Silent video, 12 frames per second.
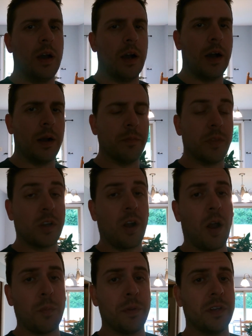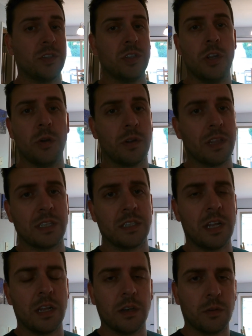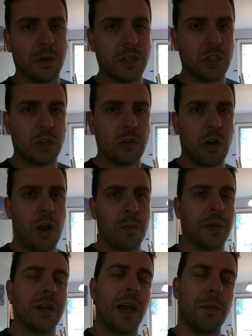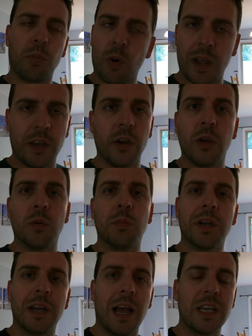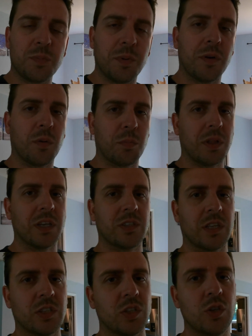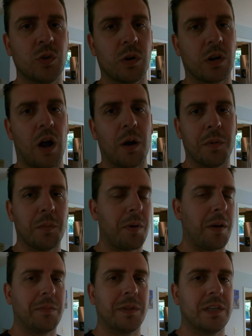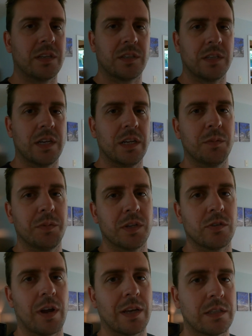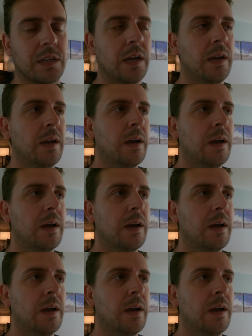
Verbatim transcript: The carpet is newer. That's not an original carpet, not brand new, but it has been replaced. That's a newer carpet, probably doesn't need to be addressed.